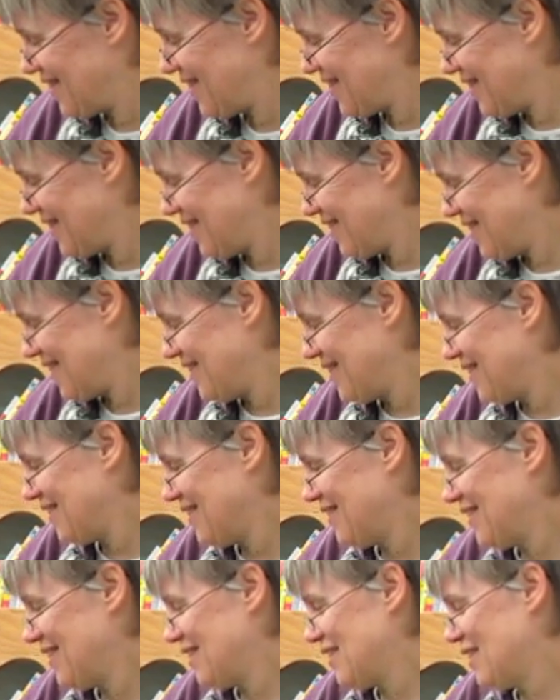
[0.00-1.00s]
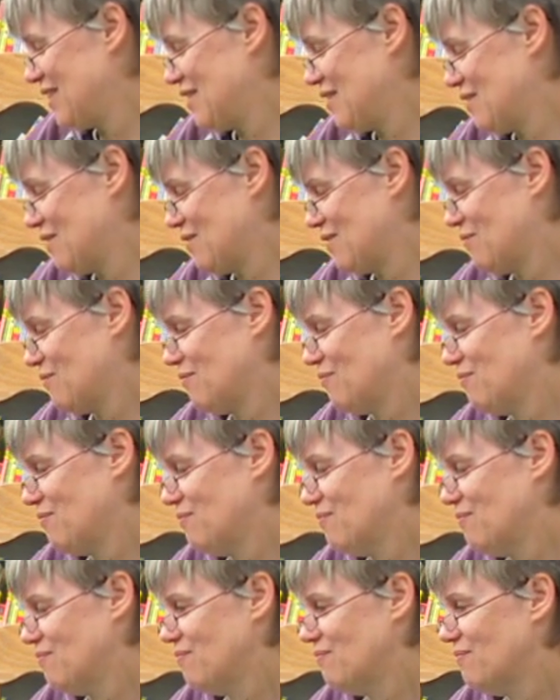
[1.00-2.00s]

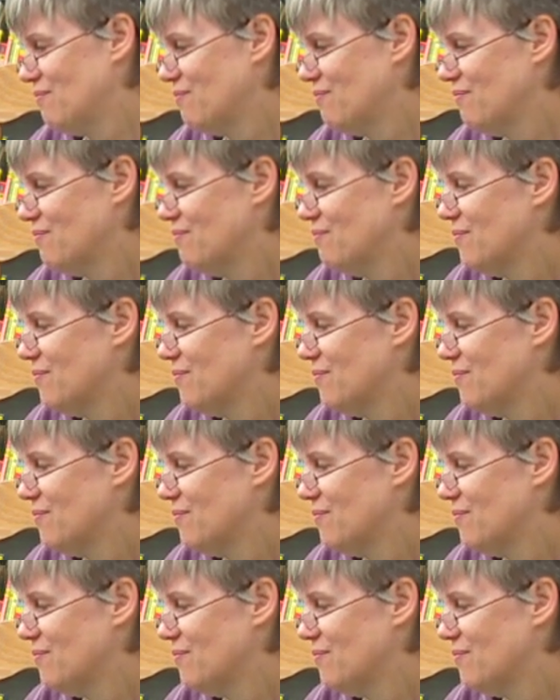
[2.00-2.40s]
(no one is talking)